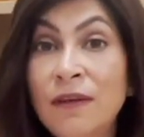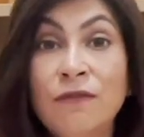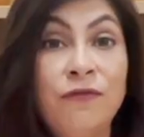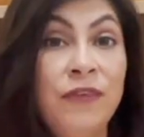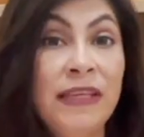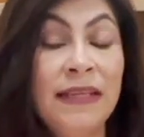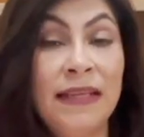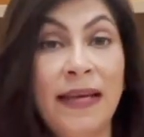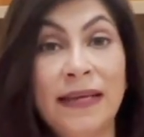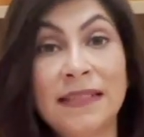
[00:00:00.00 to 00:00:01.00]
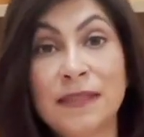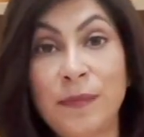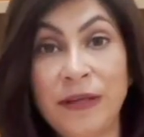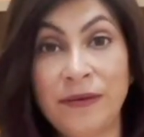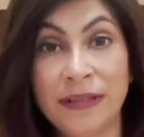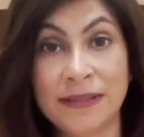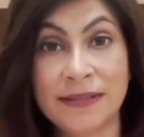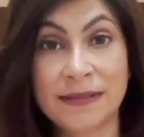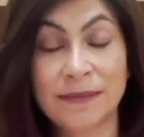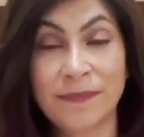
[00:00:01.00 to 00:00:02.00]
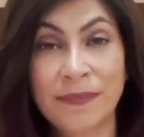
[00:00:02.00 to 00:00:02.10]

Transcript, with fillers: feel, and experience.